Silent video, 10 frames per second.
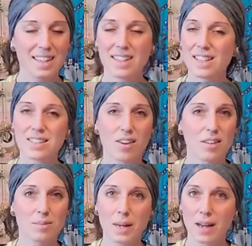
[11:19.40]
he's
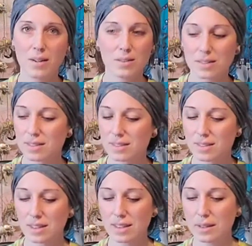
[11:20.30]
all about
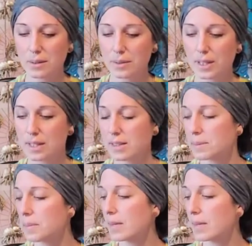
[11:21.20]
the Leo readings.